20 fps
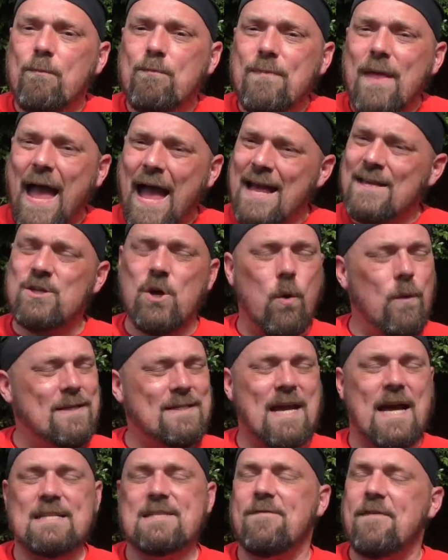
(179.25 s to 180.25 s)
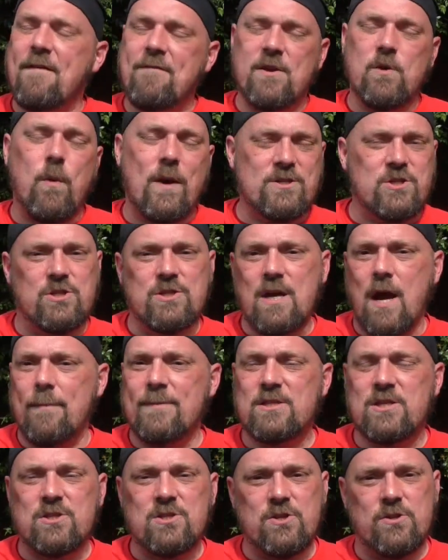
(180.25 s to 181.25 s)
As always, guys, if you have any questions,
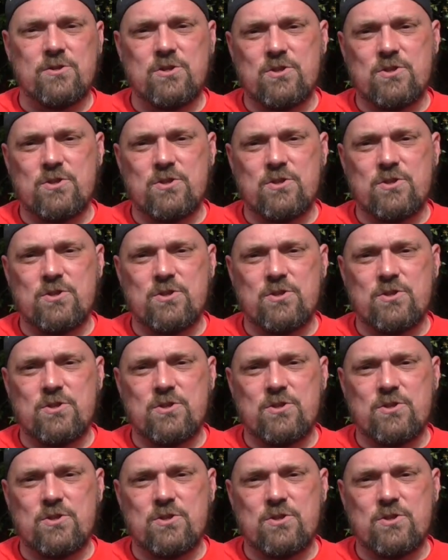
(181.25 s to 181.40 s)
comments, concerns,